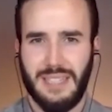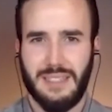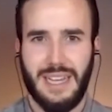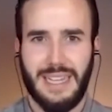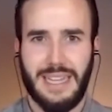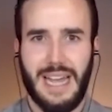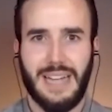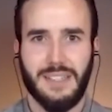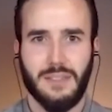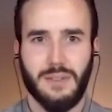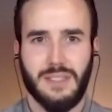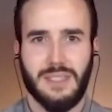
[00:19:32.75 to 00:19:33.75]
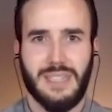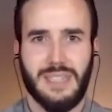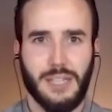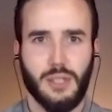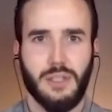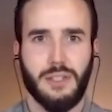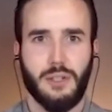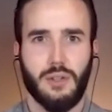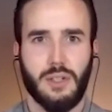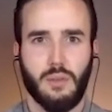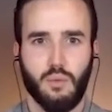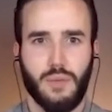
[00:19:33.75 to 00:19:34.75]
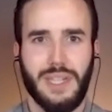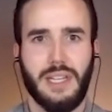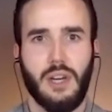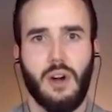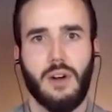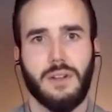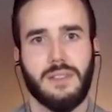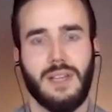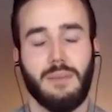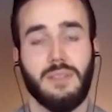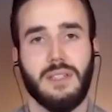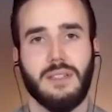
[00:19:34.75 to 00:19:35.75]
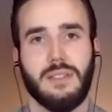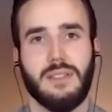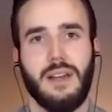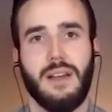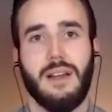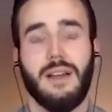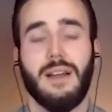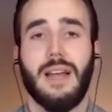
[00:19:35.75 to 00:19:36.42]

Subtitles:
And things like that. So it's this naturally occurring, really hard substance.